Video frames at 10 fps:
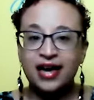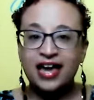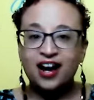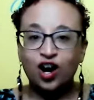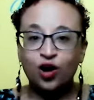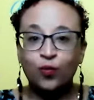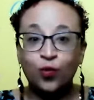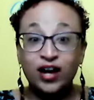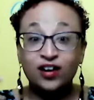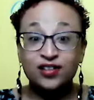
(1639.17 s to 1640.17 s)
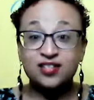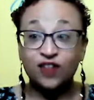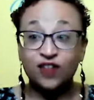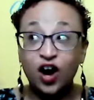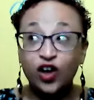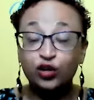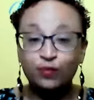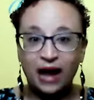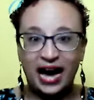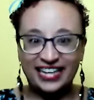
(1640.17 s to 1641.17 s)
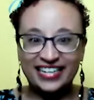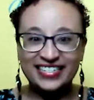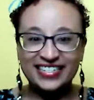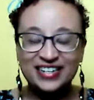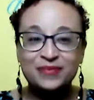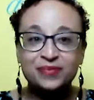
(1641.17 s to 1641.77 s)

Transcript: and our awareness of other bodies